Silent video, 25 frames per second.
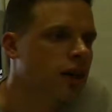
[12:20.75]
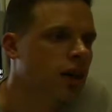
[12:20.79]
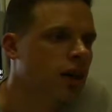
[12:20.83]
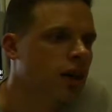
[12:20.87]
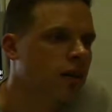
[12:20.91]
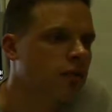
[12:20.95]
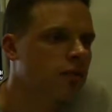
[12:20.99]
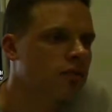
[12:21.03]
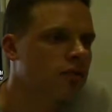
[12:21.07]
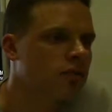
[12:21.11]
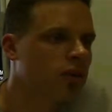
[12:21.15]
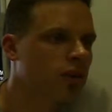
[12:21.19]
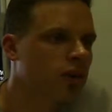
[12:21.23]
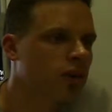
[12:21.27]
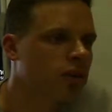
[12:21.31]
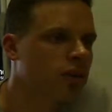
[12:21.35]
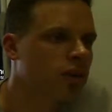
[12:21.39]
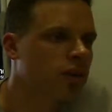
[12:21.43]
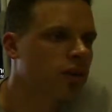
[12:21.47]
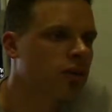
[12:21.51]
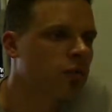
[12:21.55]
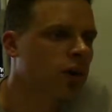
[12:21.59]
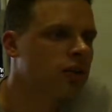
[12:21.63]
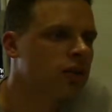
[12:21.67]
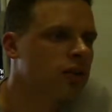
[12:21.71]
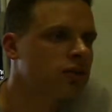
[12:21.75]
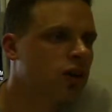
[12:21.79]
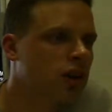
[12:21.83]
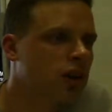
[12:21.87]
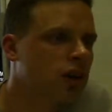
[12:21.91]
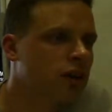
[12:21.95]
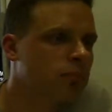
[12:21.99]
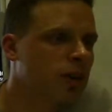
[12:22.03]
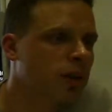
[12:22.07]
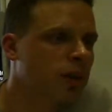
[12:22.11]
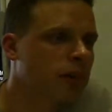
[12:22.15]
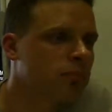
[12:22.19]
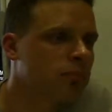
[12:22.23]
And we've learnt that one
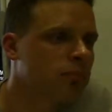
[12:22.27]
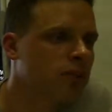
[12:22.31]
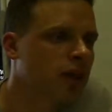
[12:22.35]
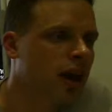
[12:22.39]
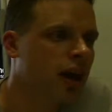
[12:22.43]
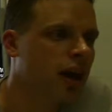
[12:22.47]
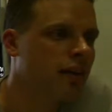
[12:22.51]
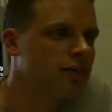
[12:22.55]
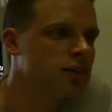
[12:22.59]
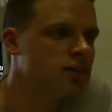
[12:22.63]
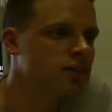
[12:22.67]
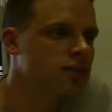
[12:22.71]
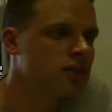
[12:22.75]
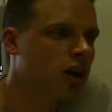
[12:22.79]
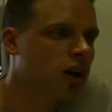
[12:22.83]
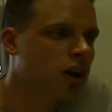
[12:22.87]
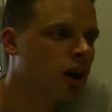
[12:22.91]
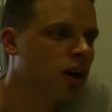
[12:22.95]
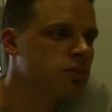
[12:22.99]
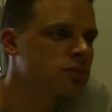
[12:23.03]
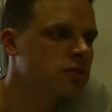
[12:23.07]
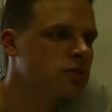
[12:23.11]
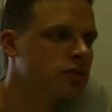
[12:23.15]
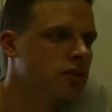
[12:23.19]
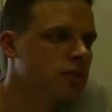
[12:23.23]
kind of member you have is types.